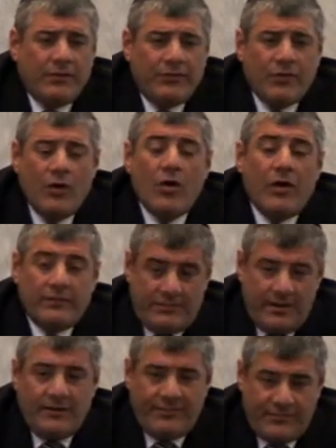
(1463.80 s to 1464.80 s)
so,
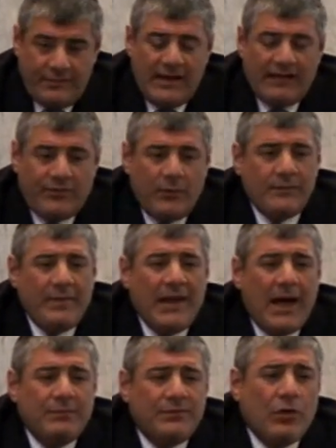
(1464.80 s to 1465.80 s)
so that's what
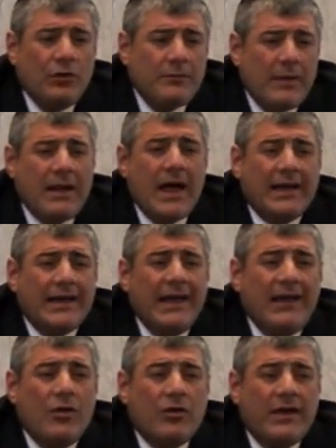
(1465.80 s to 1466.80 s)
Bilam told Balak,
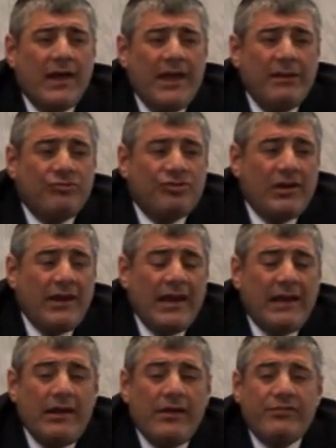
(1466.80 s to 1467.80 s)
Elokehem shel
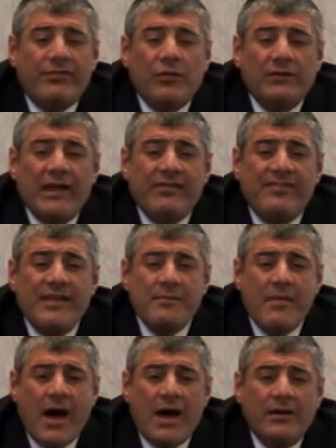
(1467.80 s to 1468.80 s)
ele sone
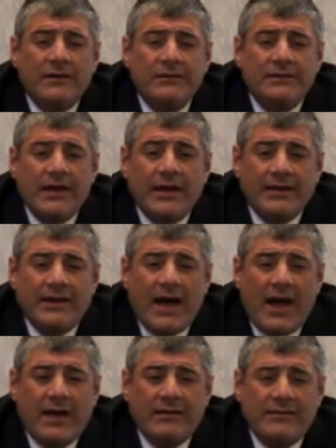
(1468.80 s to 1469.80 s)
zima. Their
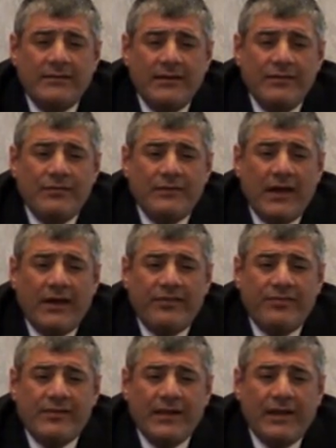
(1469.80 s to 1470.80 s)
God is very
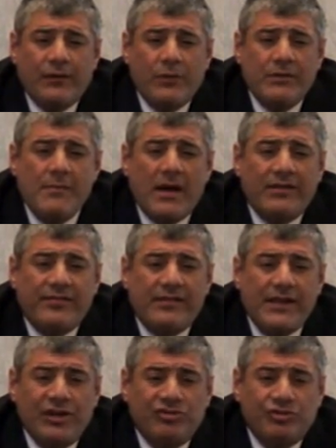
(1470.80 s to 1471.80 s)
strict with
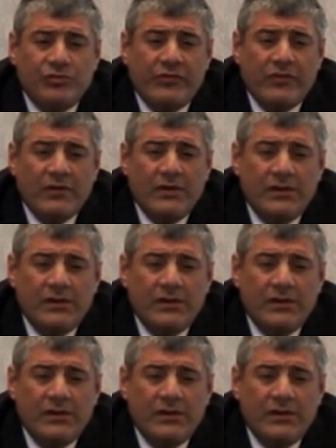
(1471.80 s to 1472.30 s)
modesty issues.